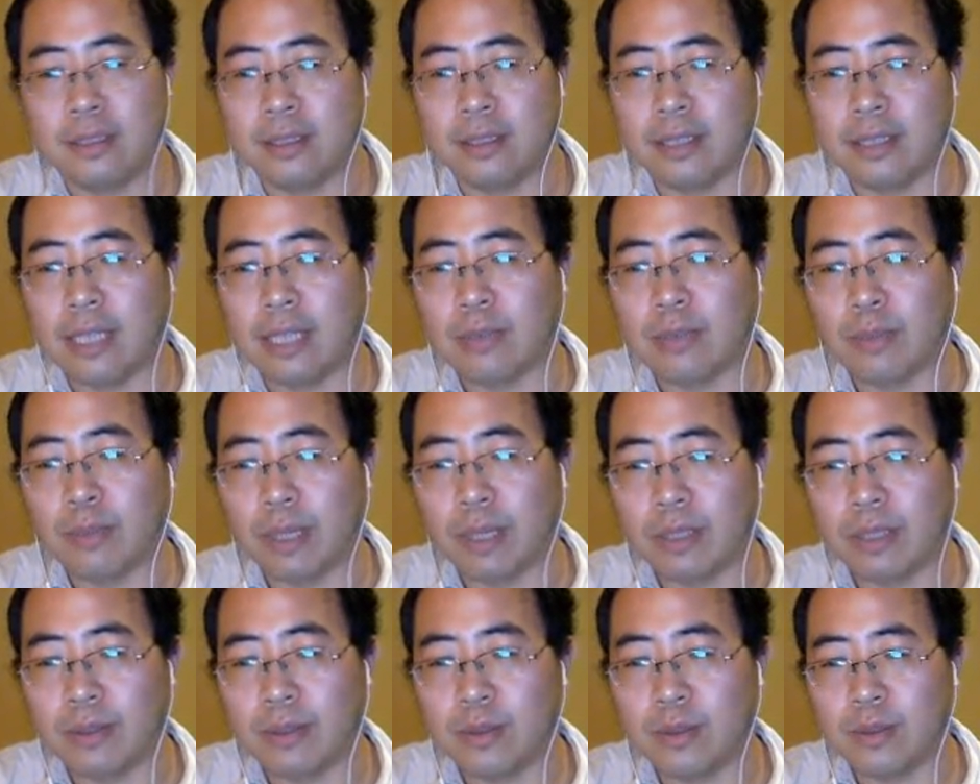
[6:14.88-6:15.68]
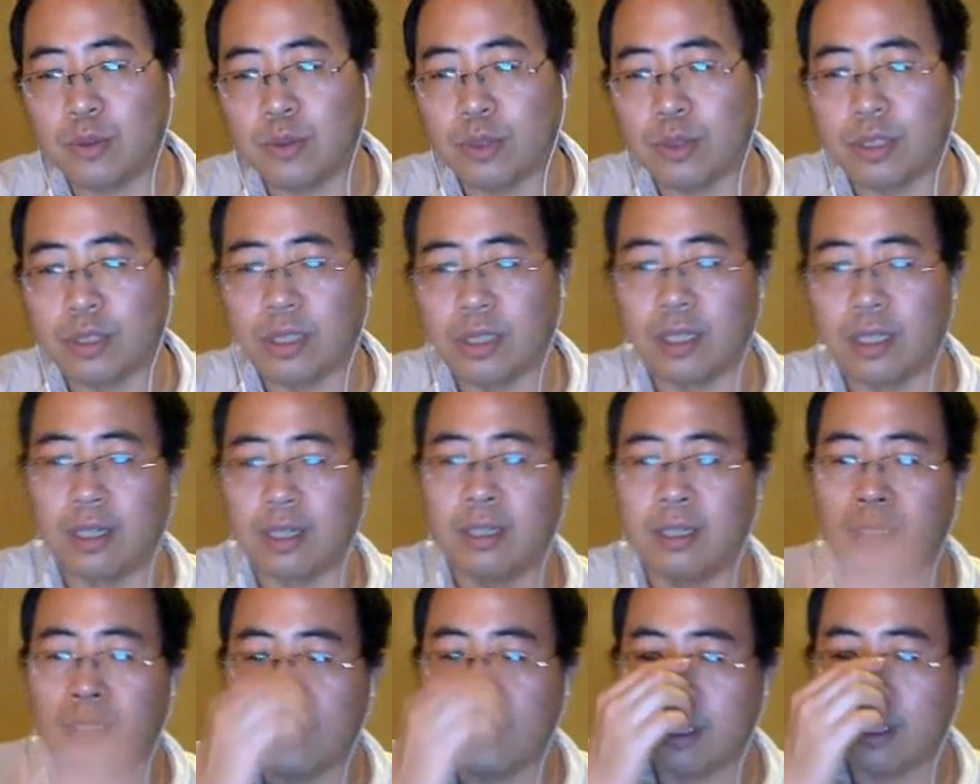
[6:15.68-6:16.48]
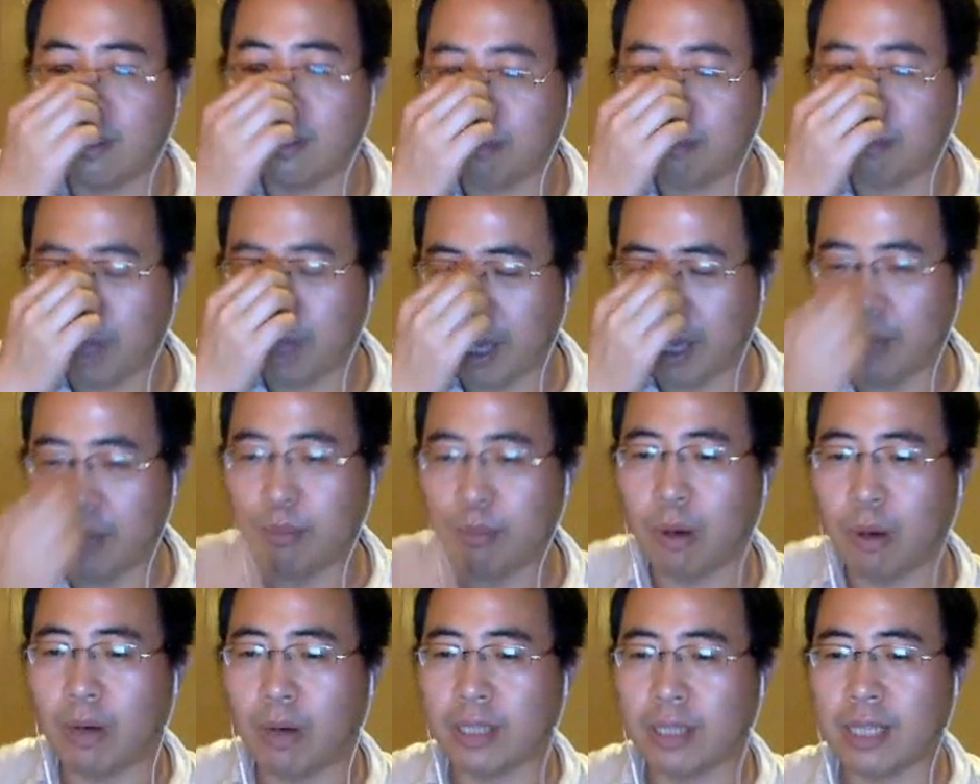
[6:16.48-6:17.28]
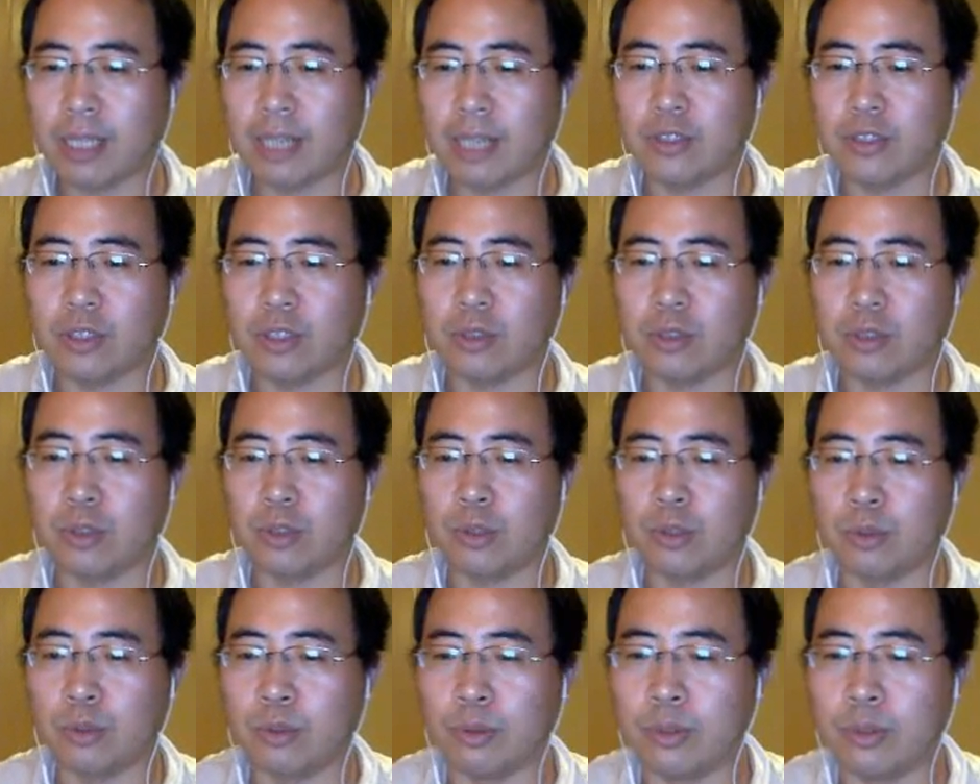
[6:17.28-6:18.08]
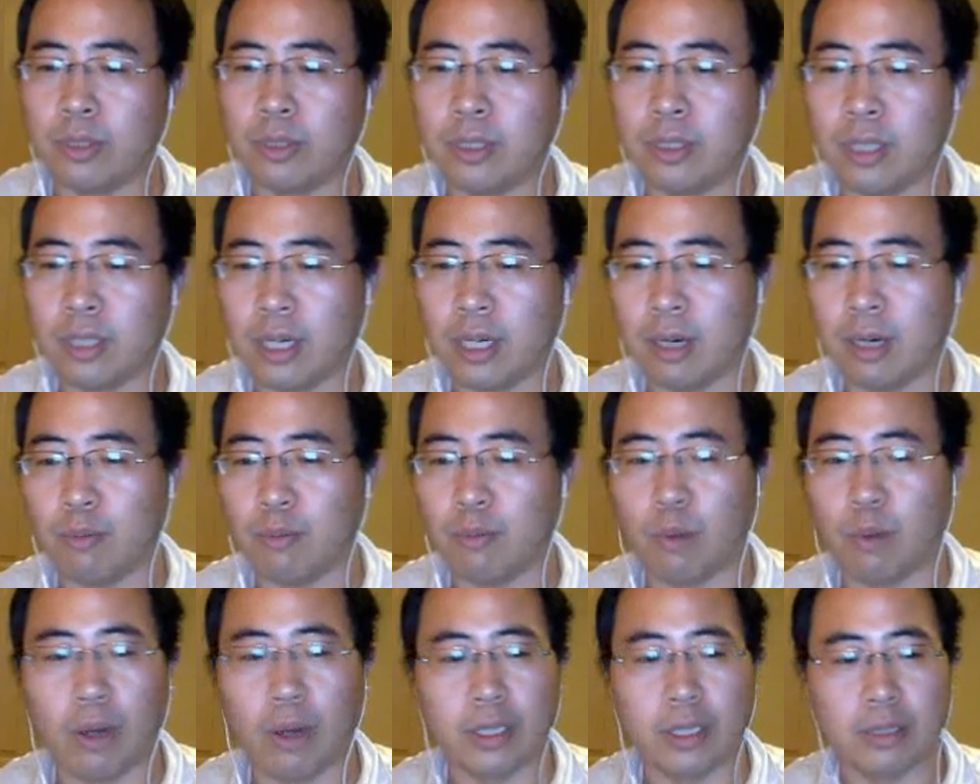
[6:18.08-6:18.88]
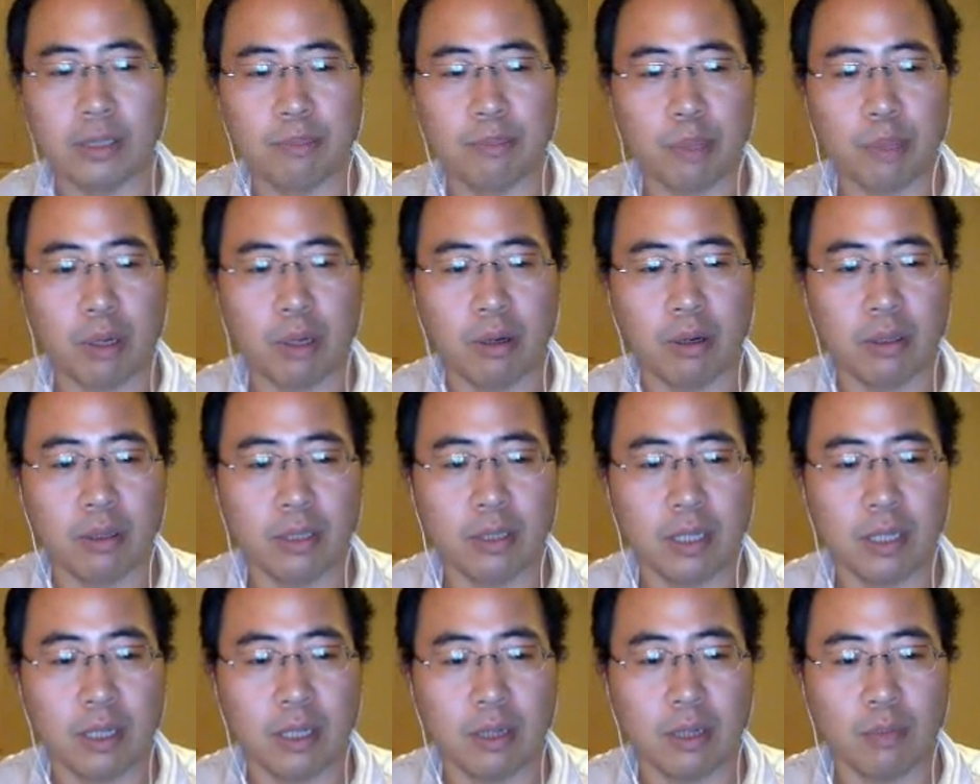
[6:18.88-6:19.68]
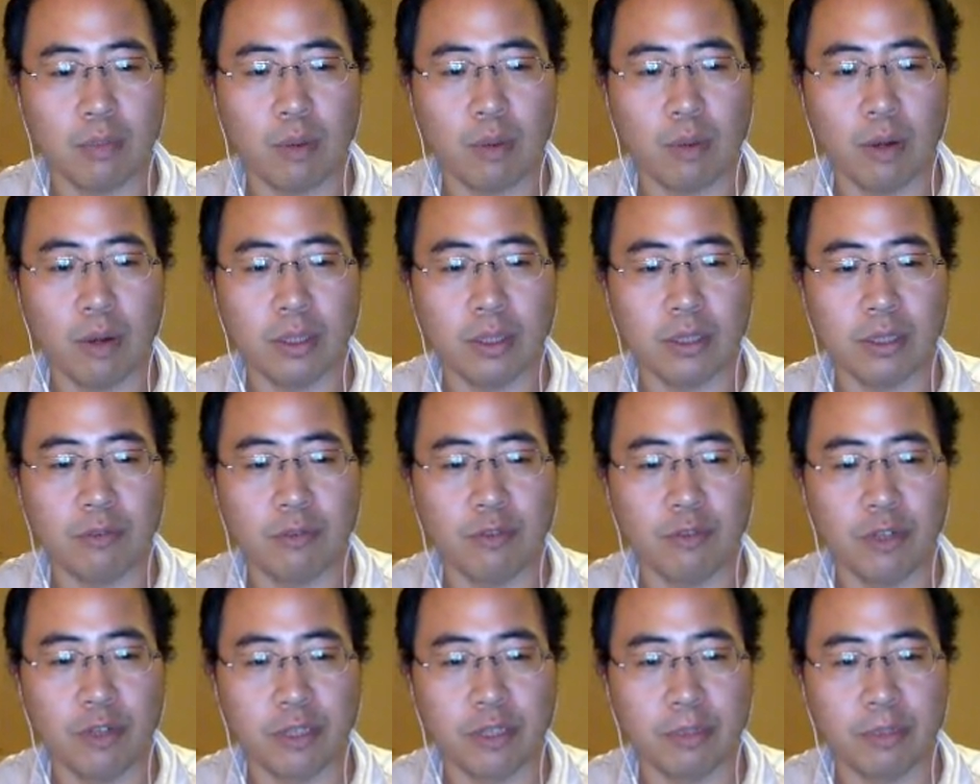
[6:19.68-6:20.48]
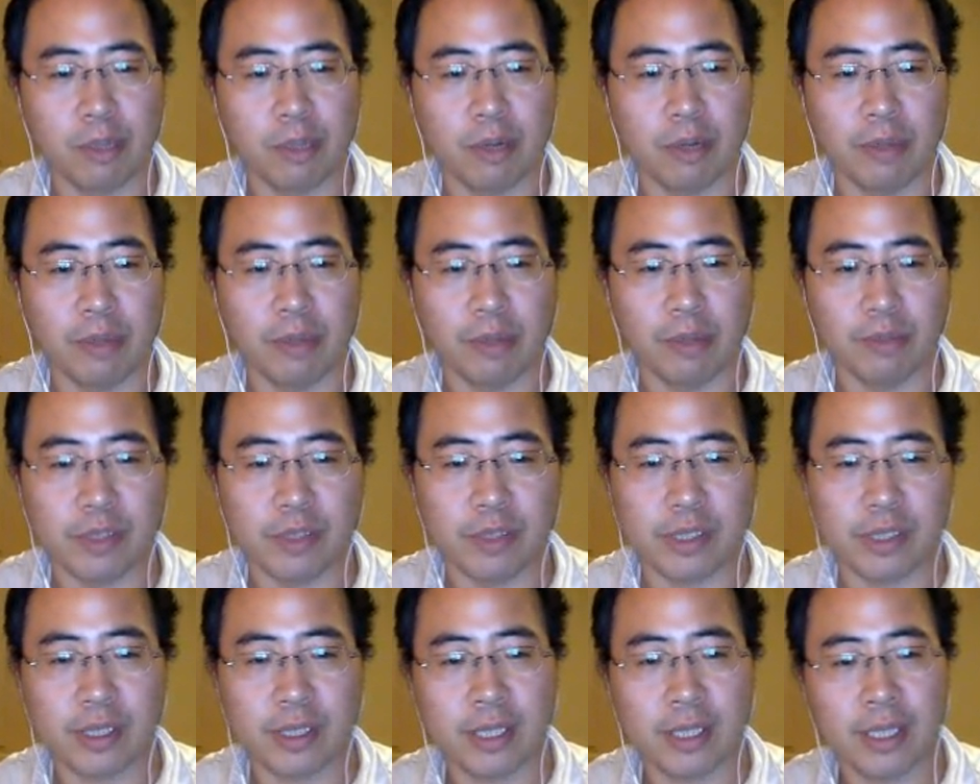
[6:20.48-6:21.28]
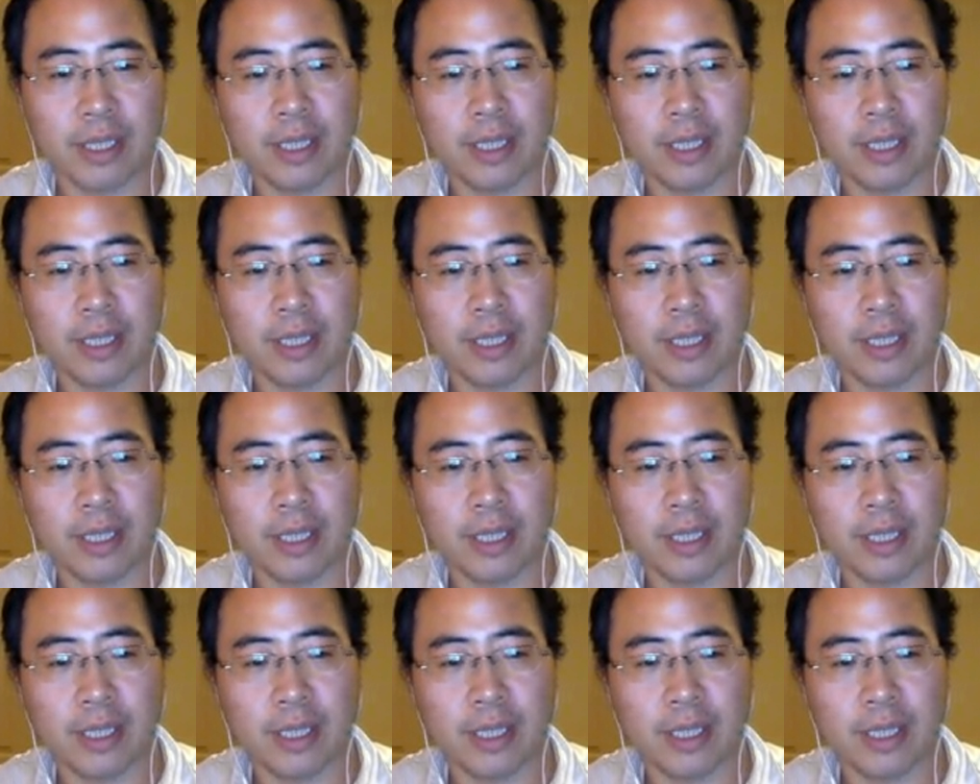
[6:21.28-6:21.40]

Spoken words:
that we should pay more attention to avoid further problems.